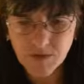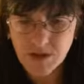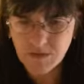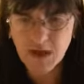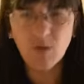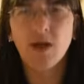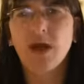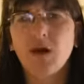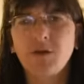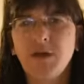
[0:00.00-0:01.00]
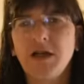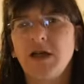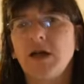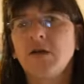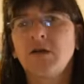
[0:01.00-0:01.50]
to make one long
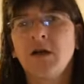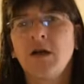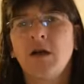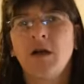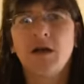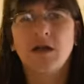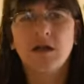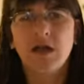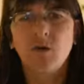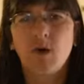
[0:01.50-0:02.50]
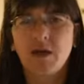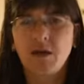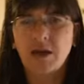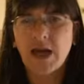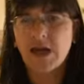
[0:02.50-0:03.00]
video. So what
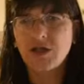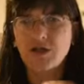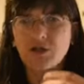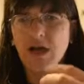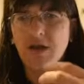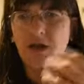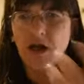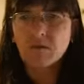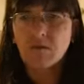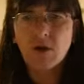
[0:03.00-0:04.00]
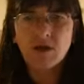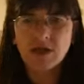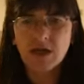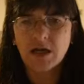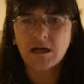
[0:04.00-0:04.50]
you'll get is you'll get the
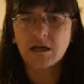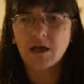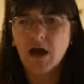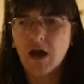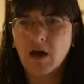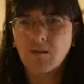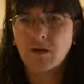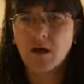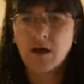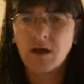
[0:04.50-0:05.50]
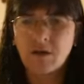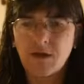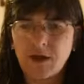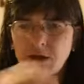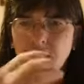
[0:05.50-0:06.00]
unboxing,
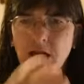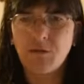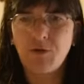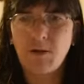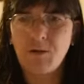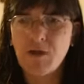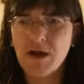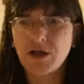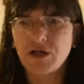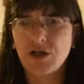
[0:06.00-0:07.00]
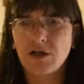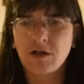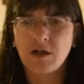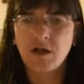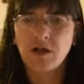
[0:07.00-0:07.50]
then you'll get the preparation.
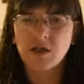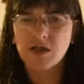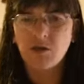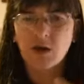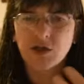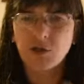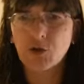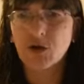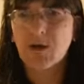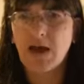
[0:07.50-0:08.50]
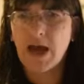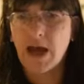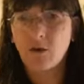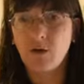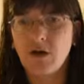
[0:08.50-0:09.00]
So I'll talk about
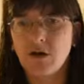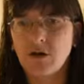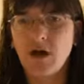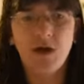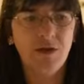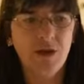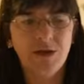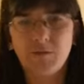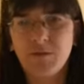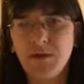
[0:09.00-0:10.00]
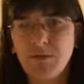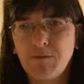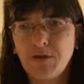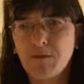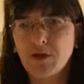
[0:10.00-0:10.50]
how good I think
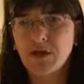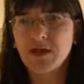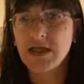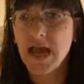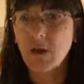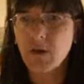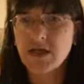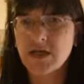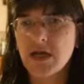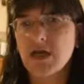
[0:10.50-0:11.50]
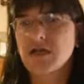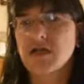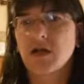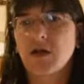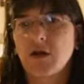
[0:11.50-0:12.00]
the model is, how easy it is
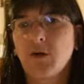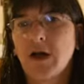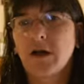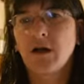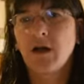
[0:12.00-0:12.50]
to glue it,